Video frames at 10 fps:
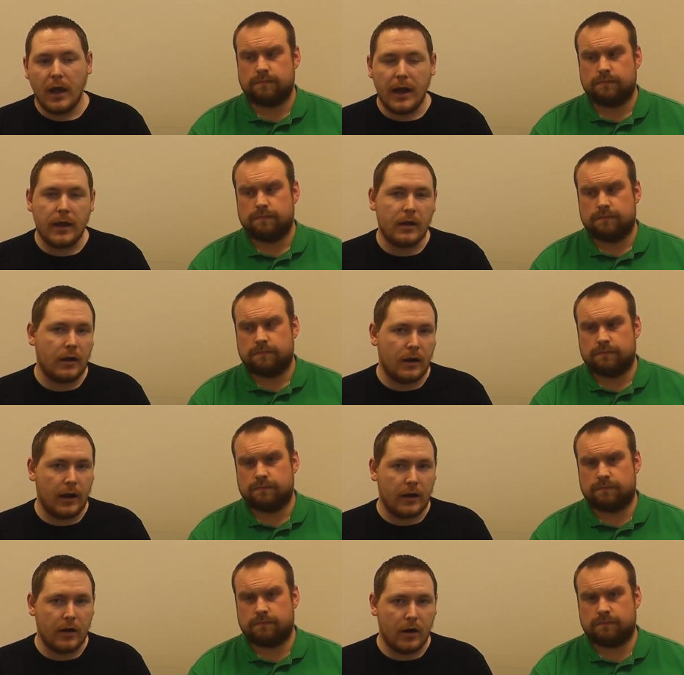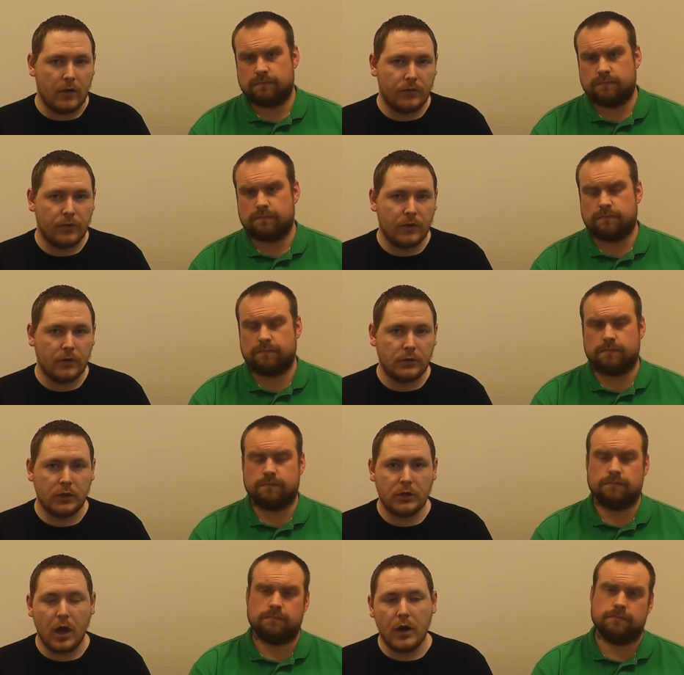Speaker 1: an 8 and an 8.5.
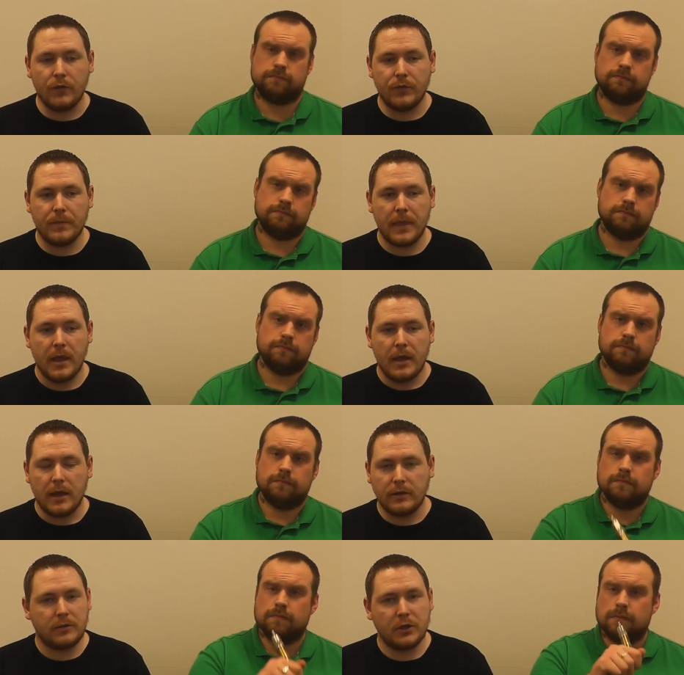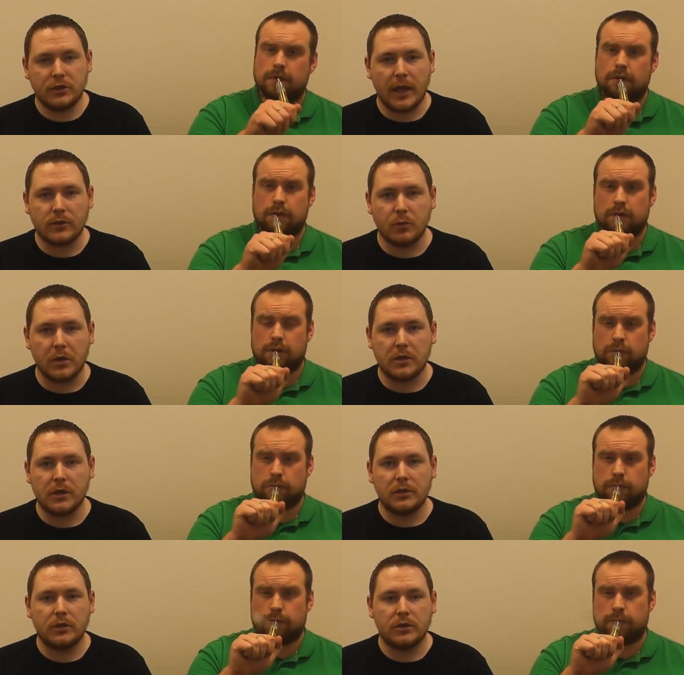Just kind of, it's just that switch.
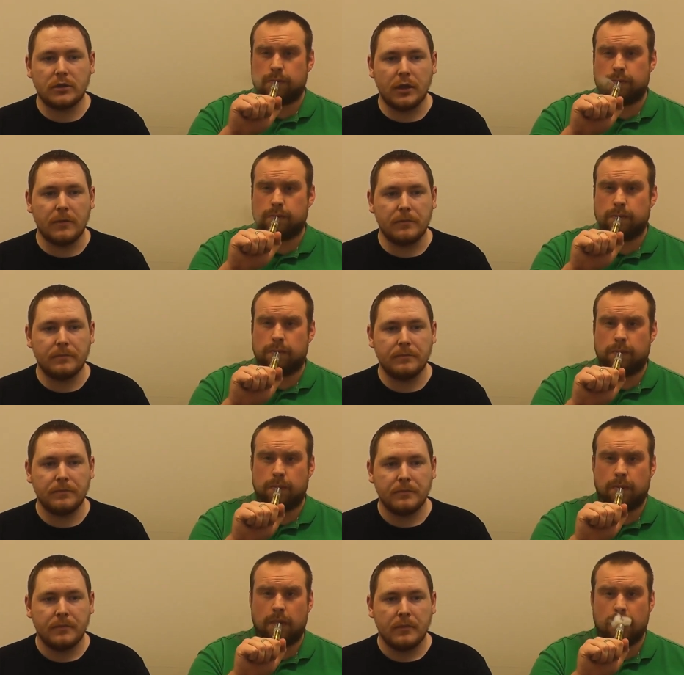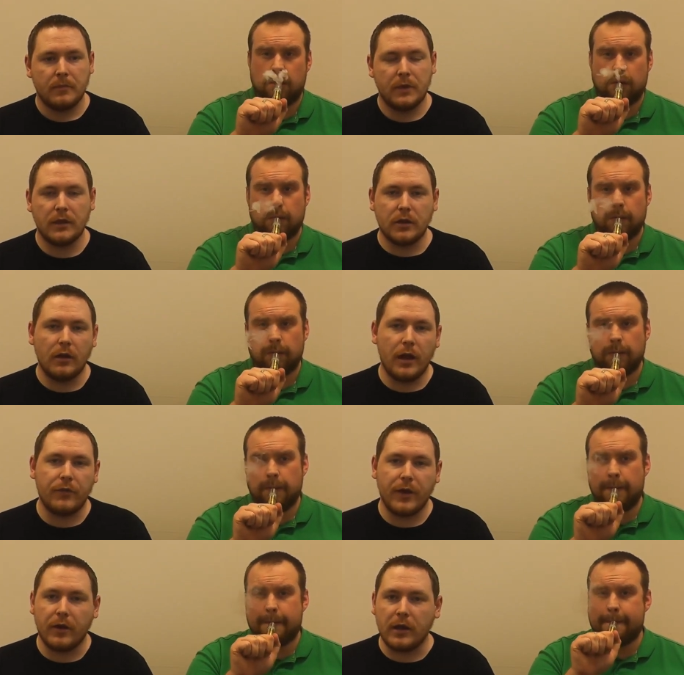It's just, um, yes, I like
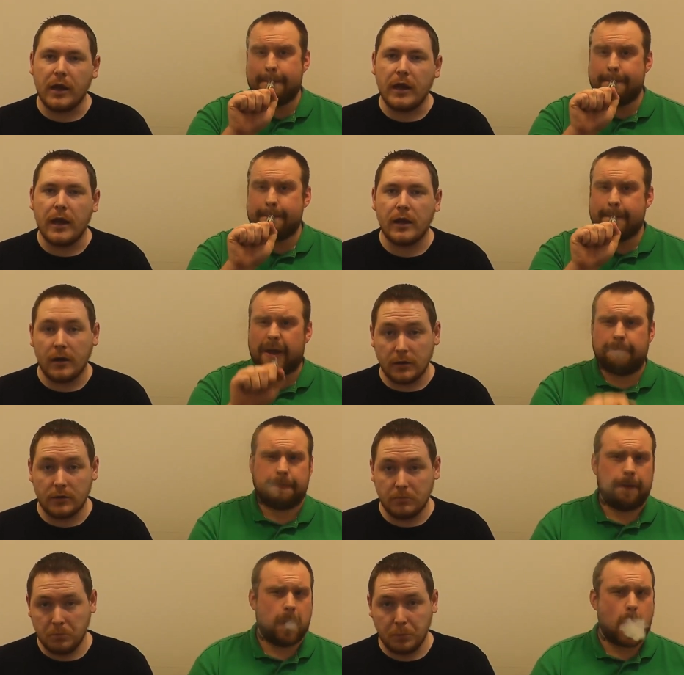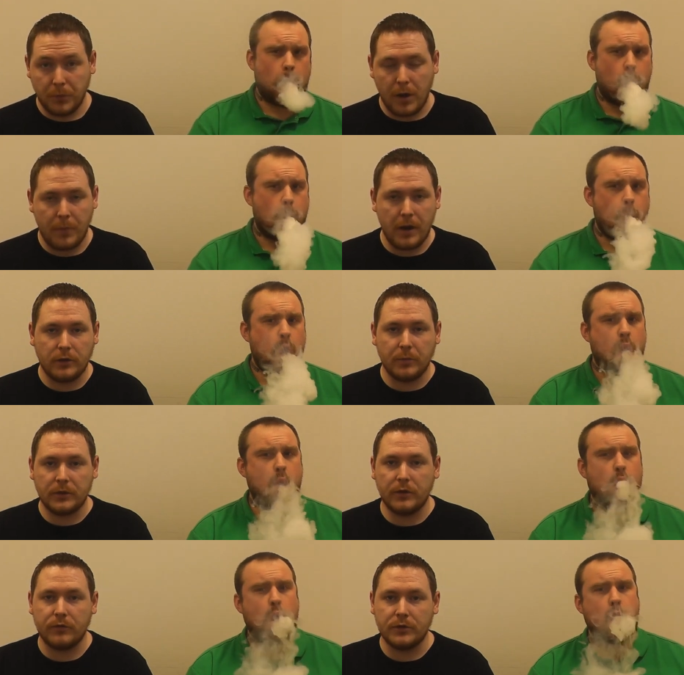the fact that I can get in there and it's appealing to my
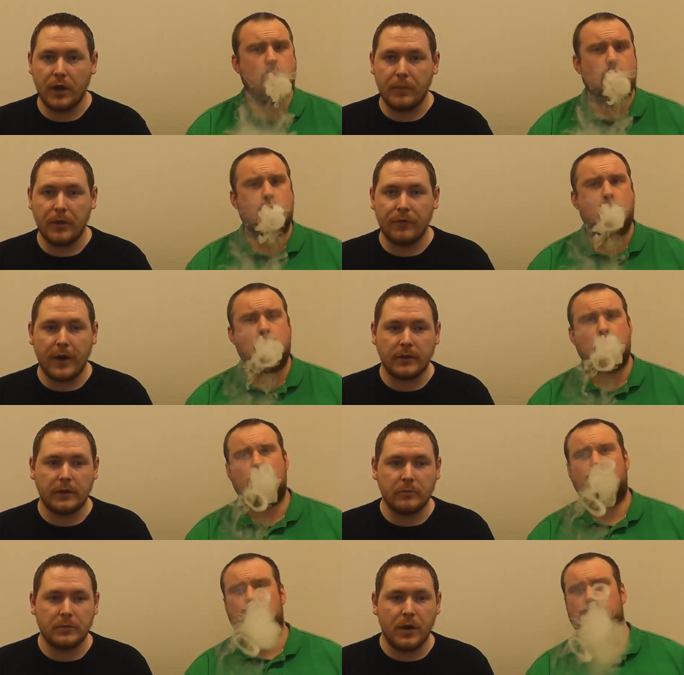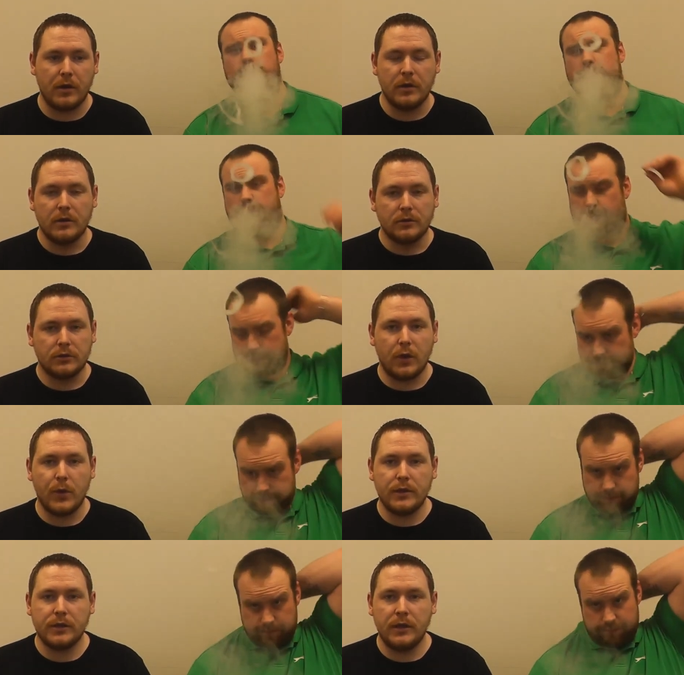tinkering side, but the fact it comes apart
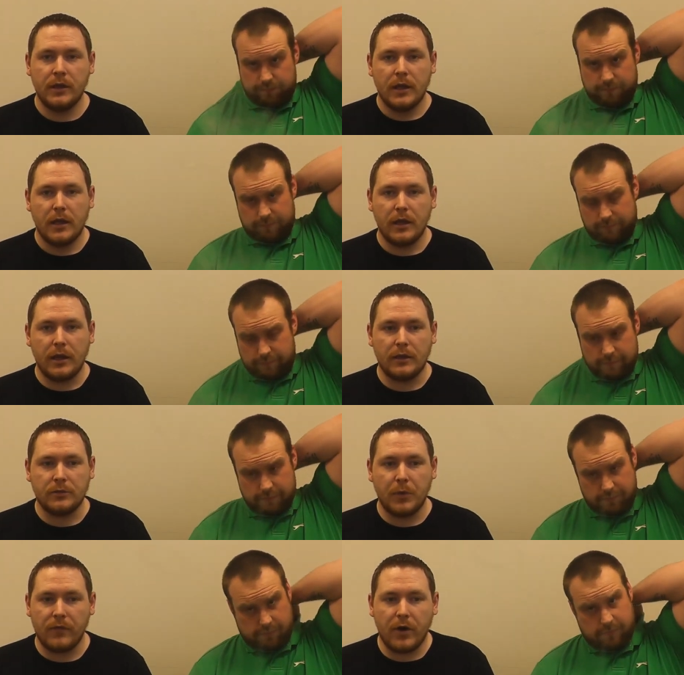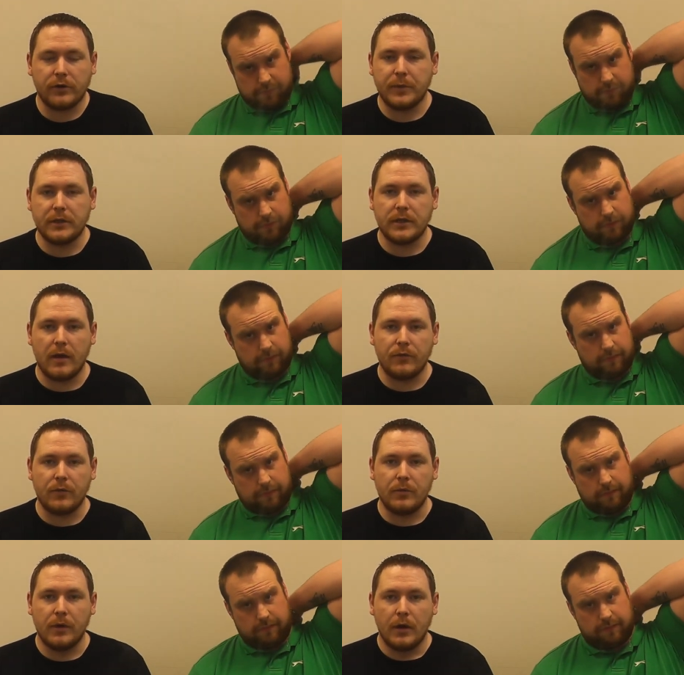so easy is by far its biggest
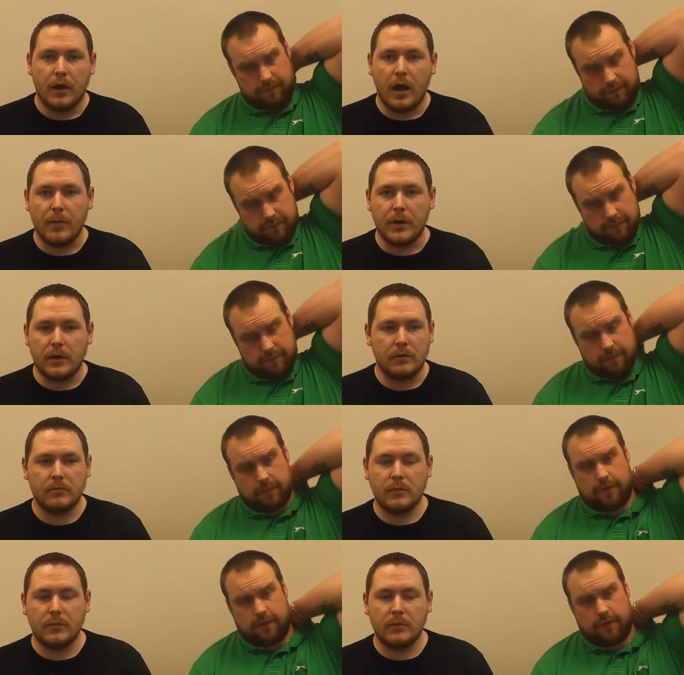downfall. I mean,